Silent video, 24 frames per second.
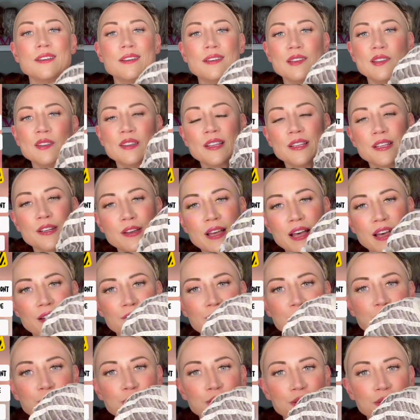Then you have
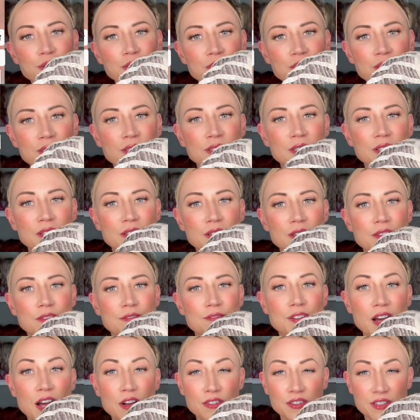your
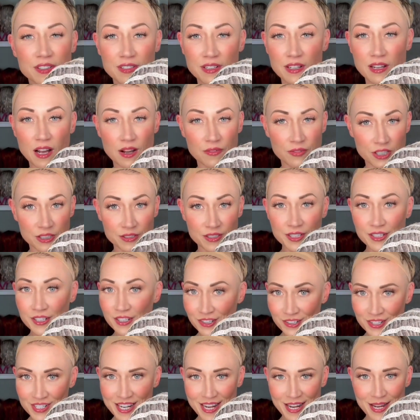velvet covered ear
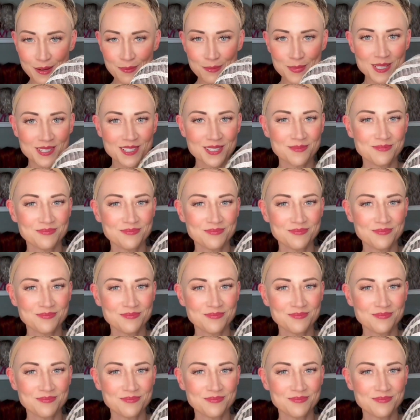tabs.